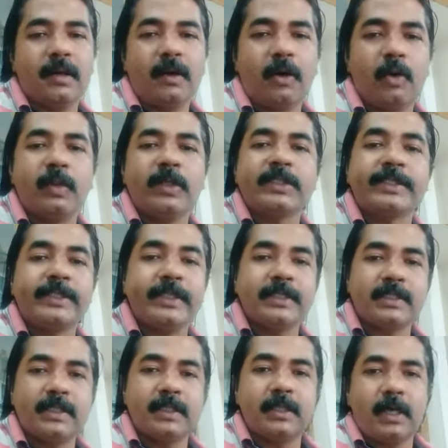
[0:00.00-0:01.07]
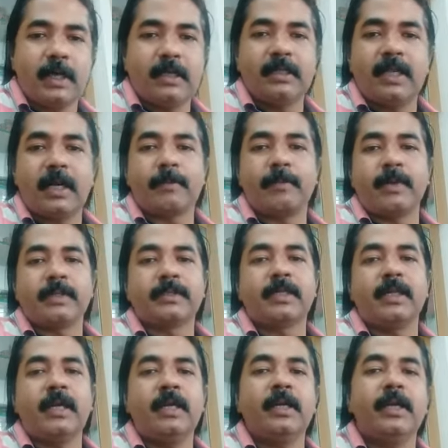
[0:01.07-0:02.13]
always chasing that
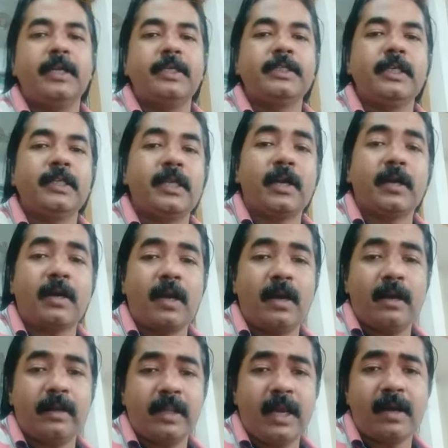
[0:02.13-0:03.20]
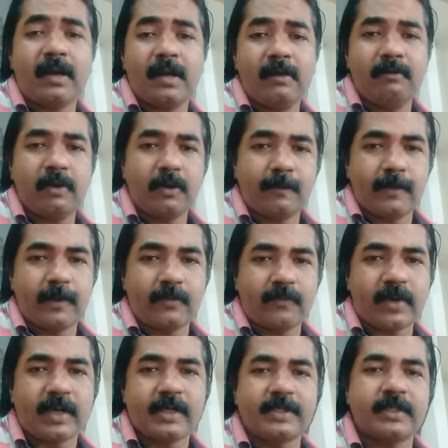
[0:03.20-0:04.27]
person and reaching that level of
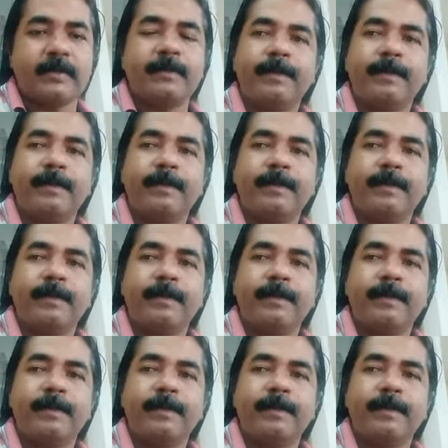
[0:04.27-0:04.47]
perfection.